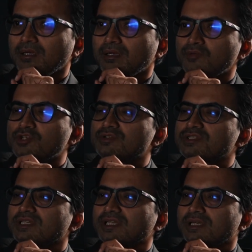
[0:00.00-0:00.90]
Would you
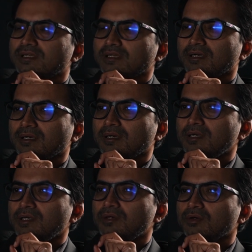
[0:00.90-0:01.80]
say that
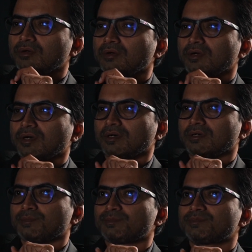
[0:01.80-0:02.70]

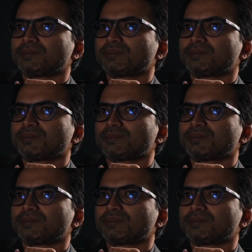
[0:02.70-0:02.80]
your